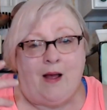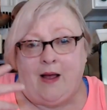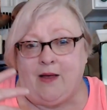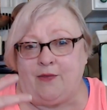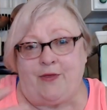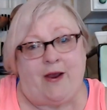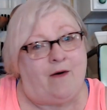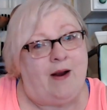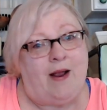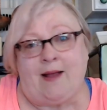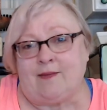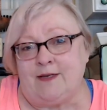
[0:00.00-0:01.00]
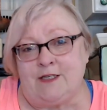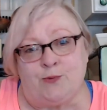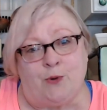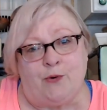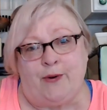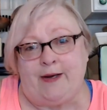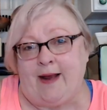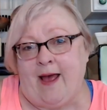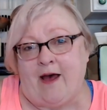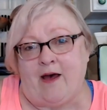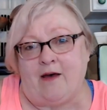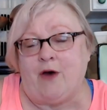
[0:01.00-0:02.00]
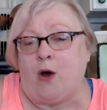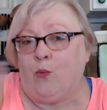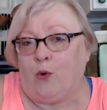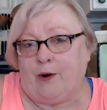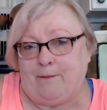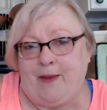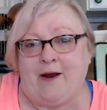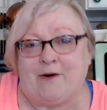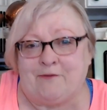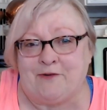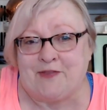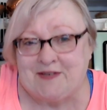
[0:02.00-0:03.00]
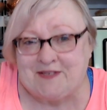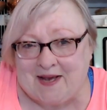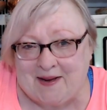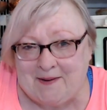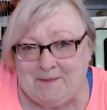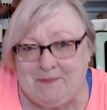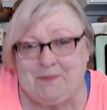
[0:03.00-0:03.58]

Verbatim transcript: there, at least we're going to have a word pair for the day.